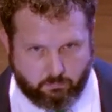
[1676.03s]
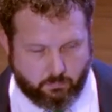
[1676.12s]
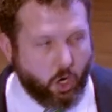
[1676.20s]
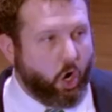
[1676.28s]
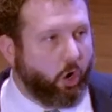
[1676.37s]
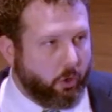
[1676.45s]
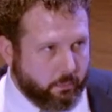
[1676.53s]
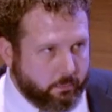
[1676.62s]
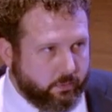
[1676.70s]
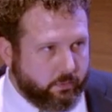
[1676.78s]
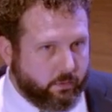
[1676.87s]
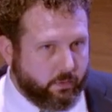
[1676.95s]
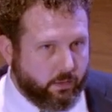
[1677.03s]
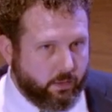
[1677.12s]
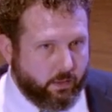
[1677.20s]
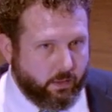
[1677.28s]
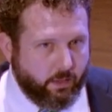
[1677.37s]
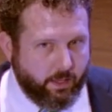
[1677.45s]
homes,
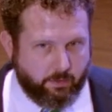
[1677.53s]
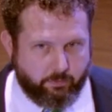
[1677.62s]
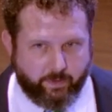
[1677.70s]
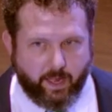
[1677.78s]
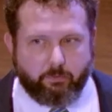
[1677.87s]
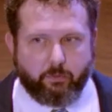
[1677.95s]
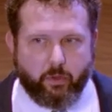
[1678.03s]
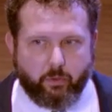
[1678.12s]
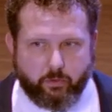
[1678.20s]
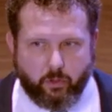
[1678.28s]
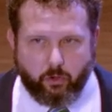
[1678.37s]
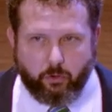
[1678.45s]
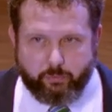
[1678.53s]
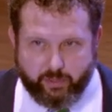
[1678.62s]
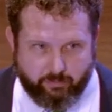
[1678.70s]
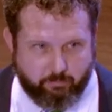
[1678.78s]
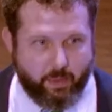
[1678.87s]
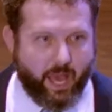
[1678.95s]
and 5 of those homes
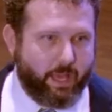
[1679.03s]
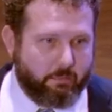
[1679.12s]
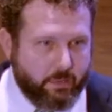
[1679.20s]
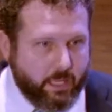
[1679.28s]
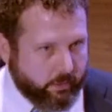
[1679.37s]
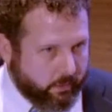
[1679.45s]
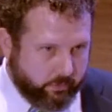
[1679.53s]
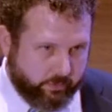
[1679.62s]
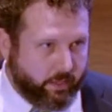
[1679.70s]
have bad meters at